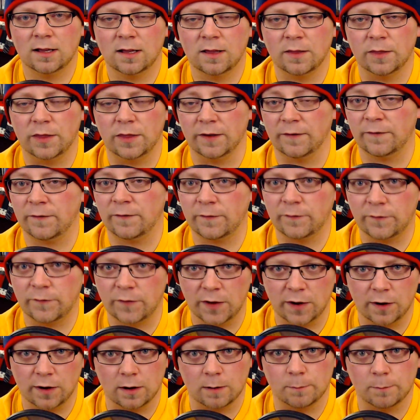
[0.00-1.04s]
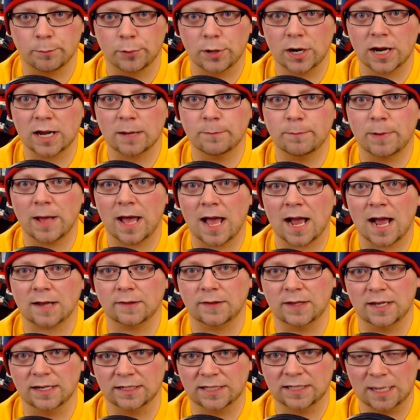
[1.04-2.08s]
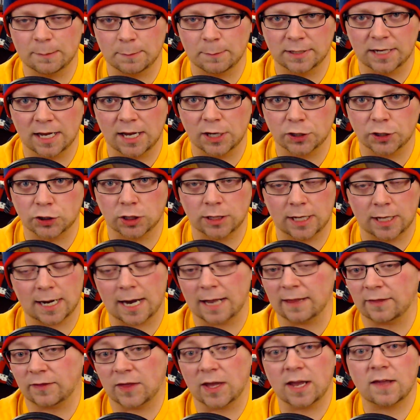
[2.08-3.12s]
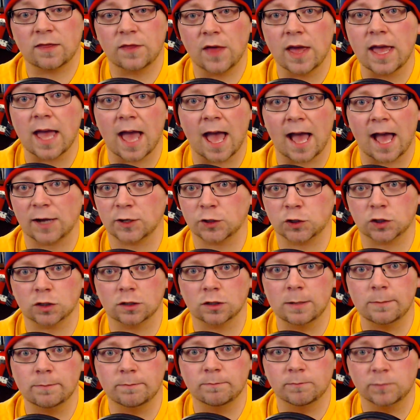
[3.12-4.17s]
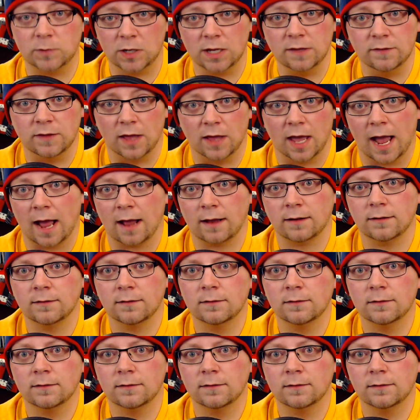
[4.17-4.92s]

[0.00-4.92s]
the fear, bring back the intimidation, and I think they actually did that.